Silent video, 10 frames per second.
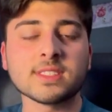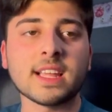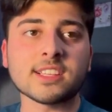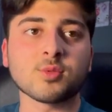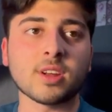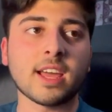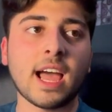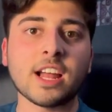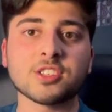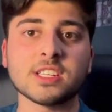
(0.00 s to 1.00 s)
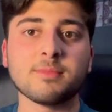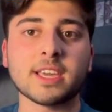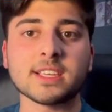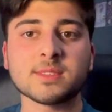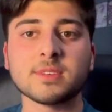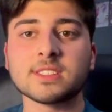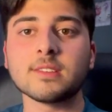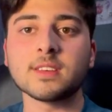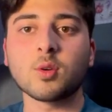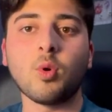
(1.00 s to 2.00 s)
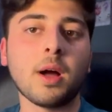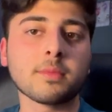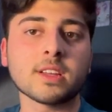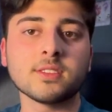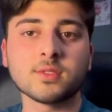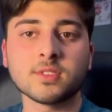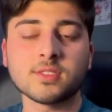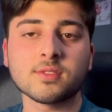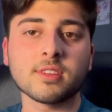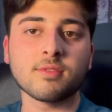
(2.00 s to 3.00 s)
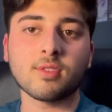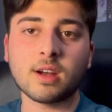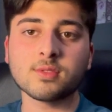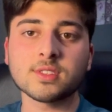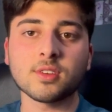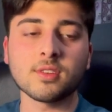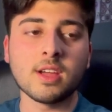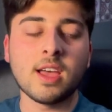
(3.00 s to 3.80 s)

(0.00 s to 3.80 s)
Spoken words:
that's when I actually make it specific what I'm gonna do in those 3-4 hours, so